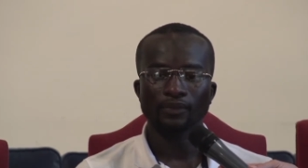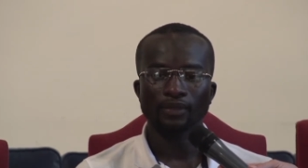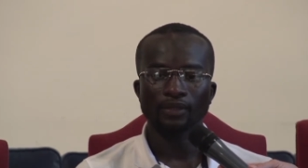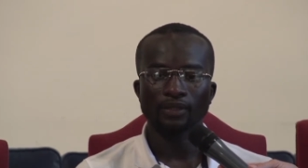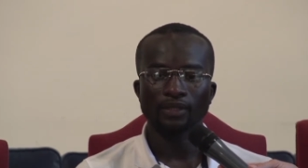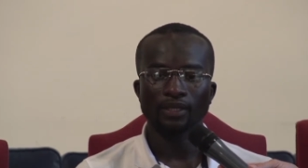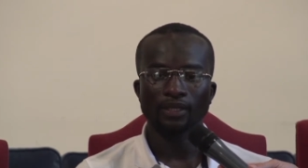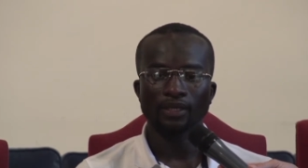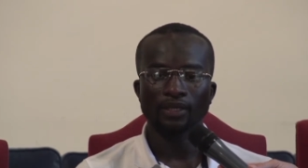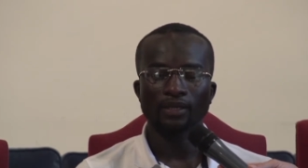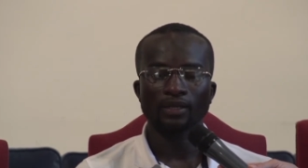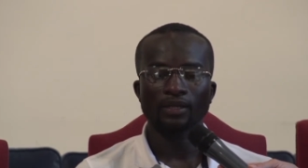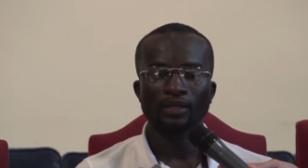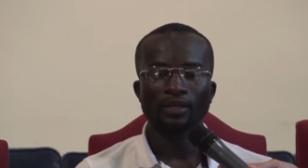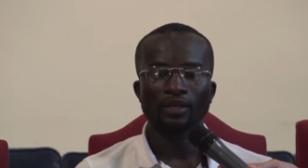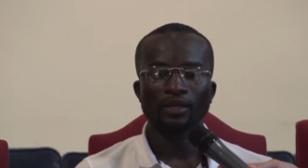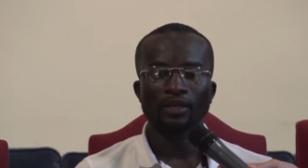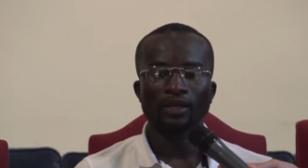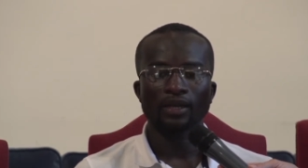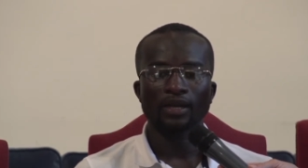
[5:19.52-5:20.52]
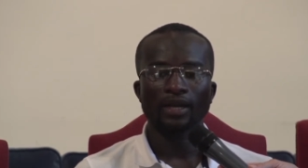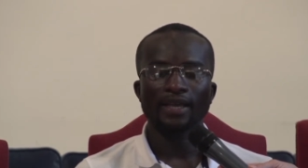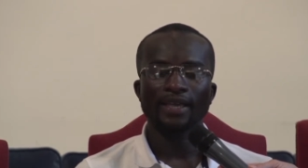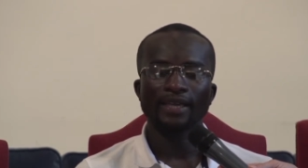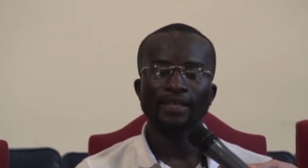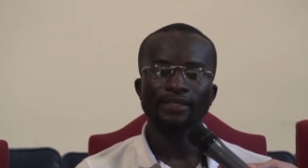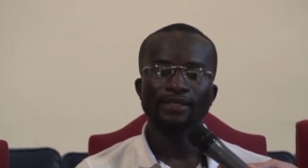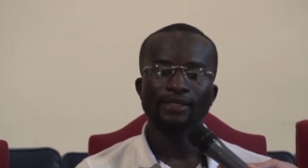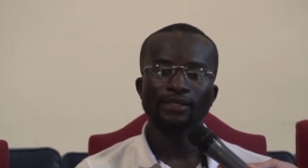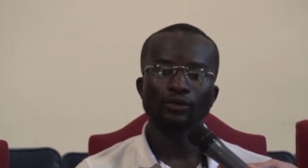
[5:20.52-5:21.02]
Yeah, I
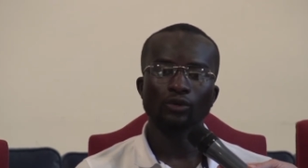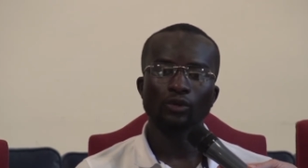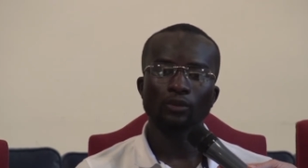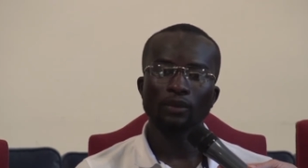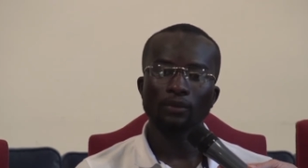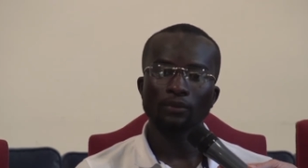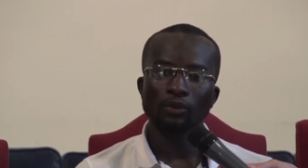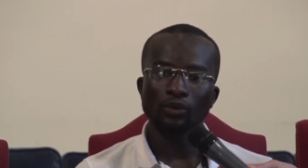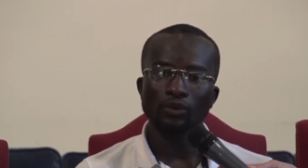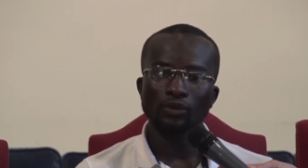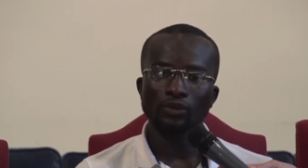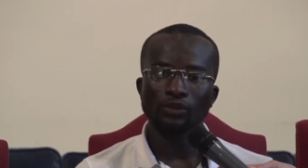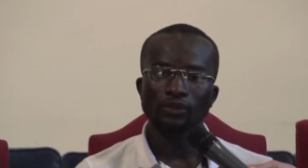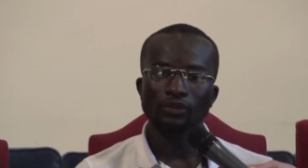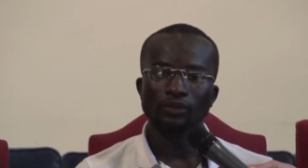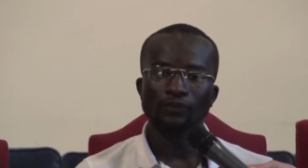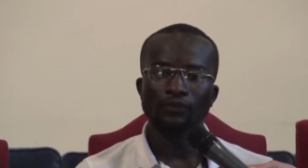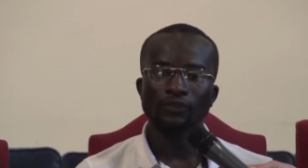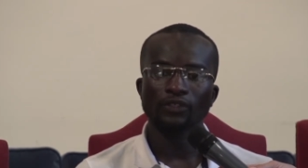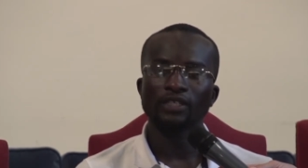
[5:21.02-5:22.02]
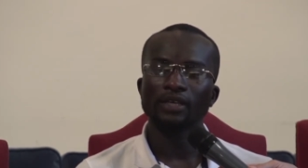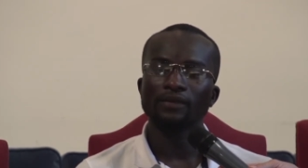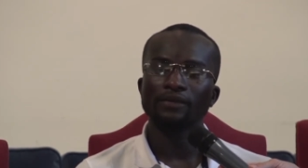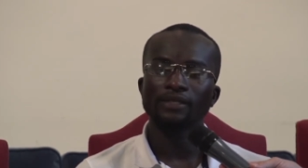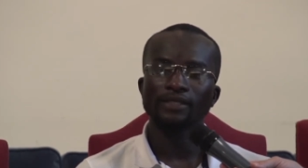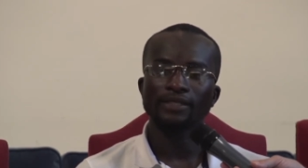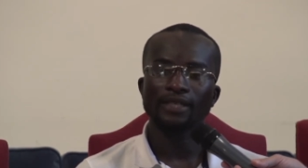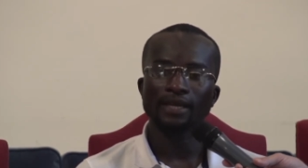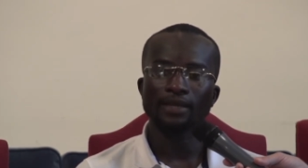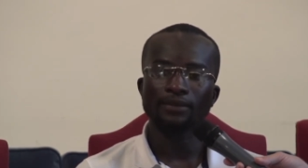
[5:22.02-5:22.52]
entered the rubber boat for
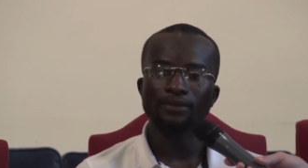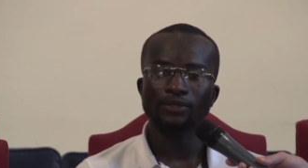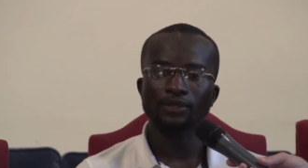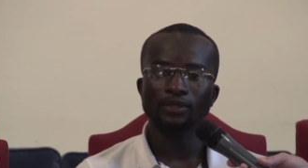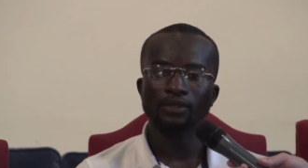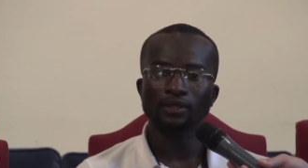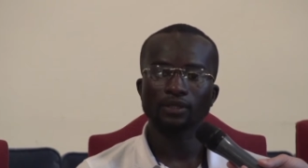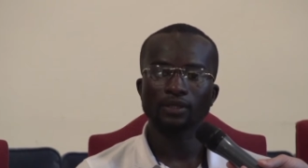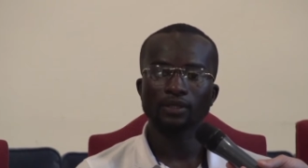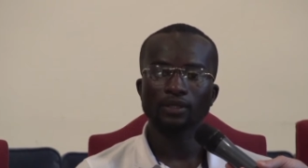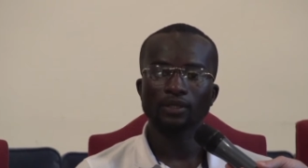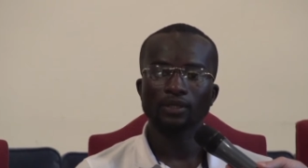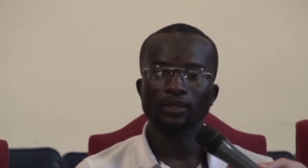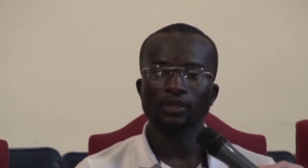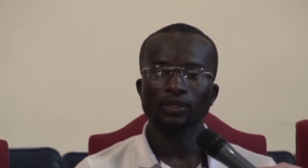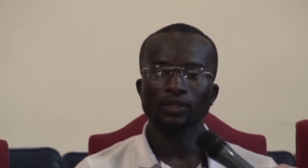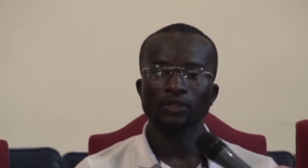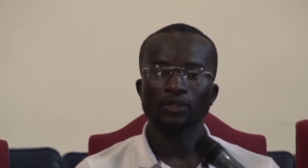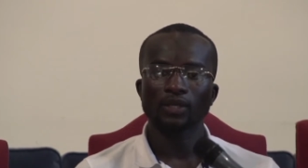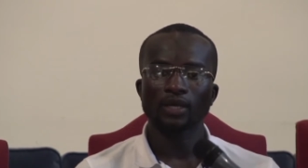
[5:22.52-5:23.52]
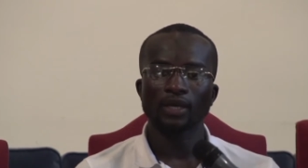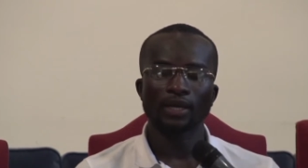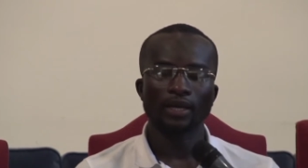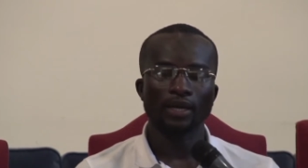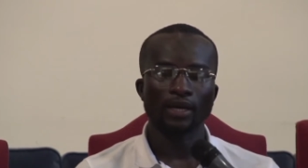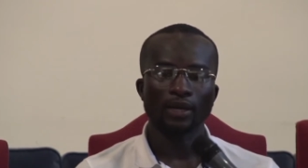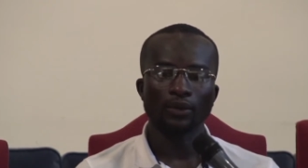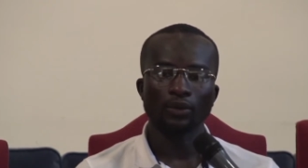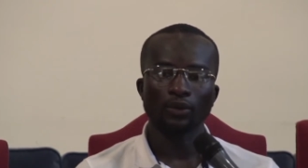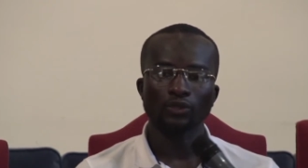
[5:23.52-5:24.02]
seven times.
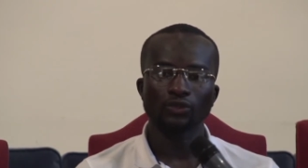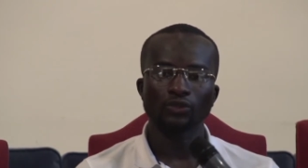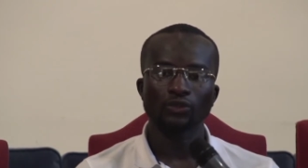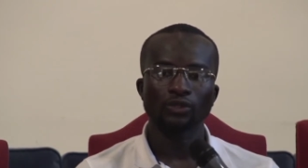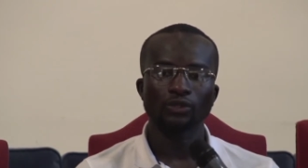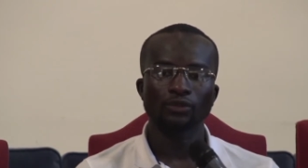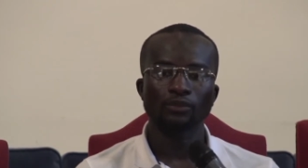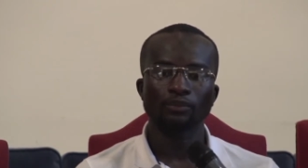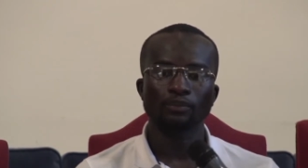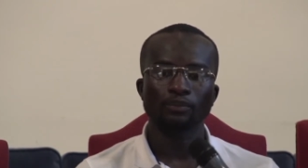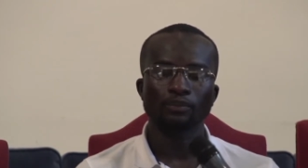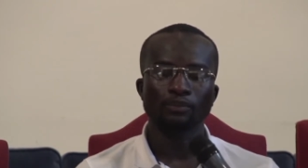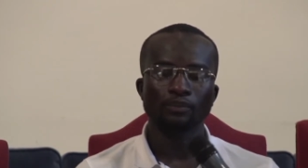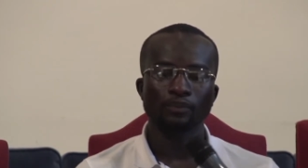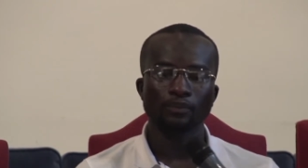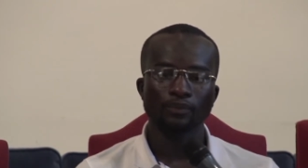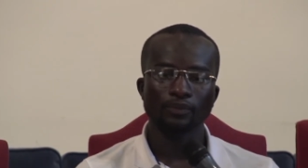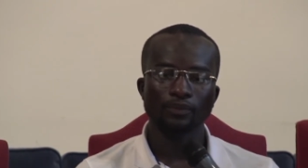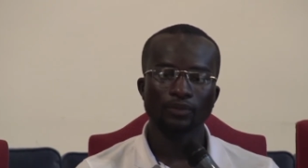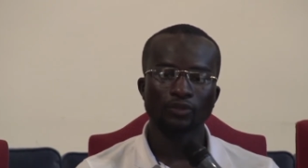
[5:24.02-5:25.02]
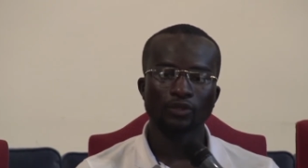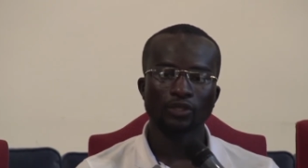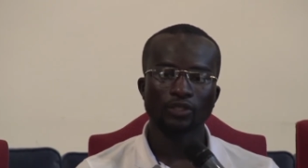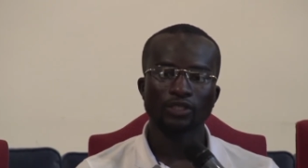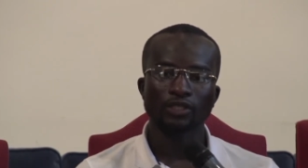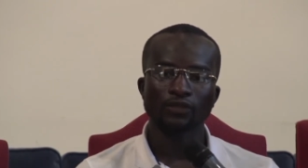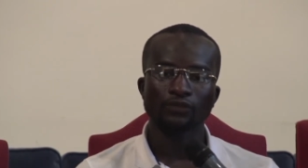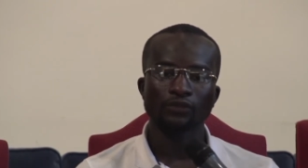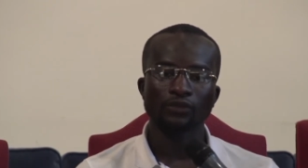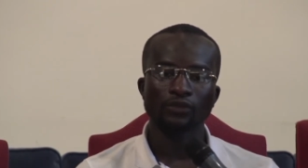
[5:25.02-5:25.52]
I was not
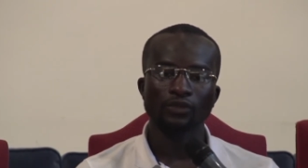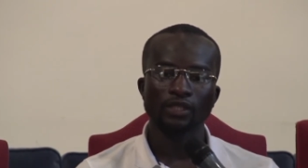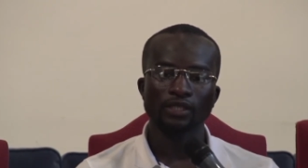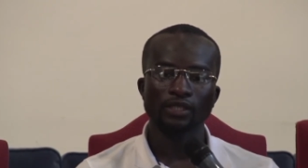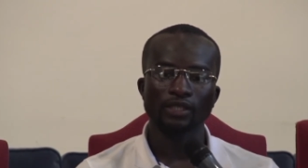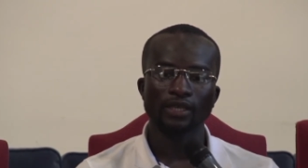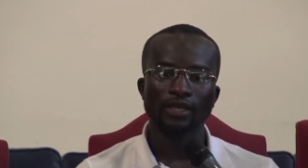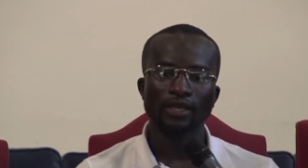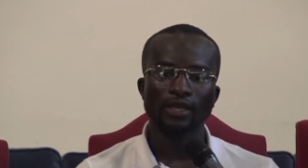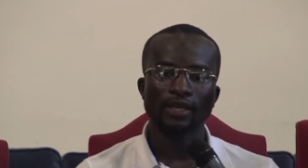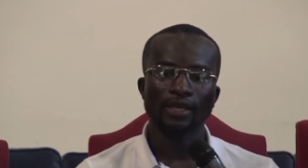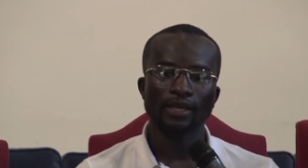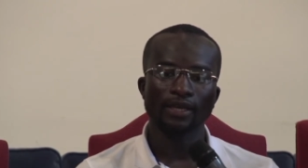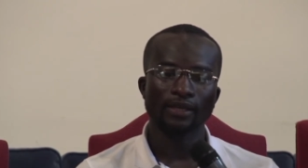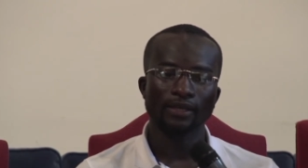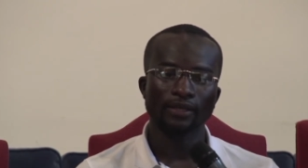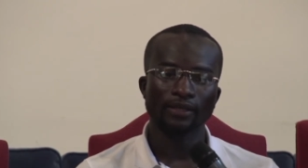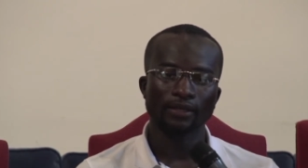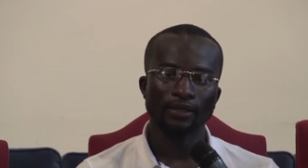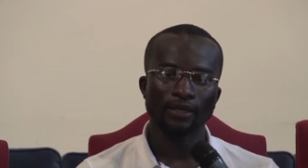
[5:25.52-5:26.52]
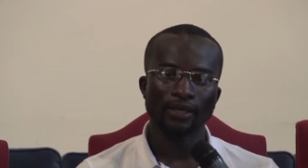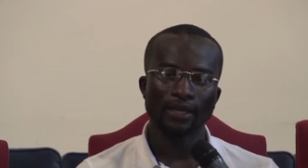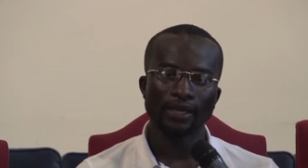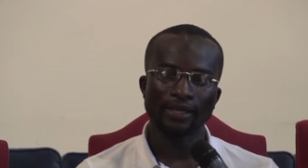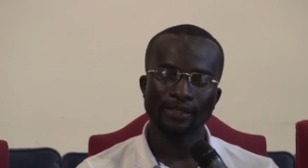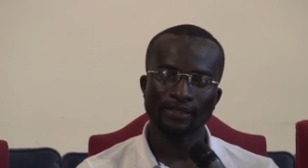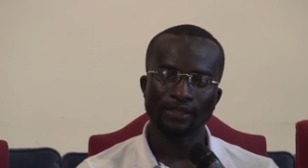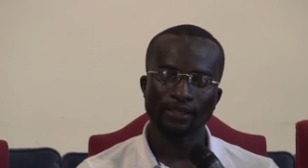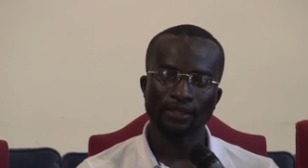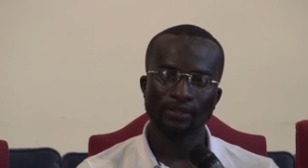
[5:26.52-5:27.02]
successfully
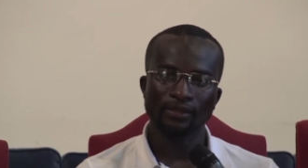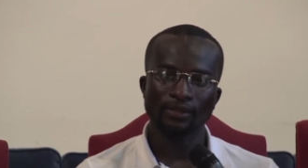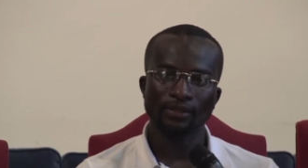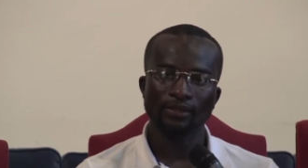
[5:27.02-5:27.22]
entered.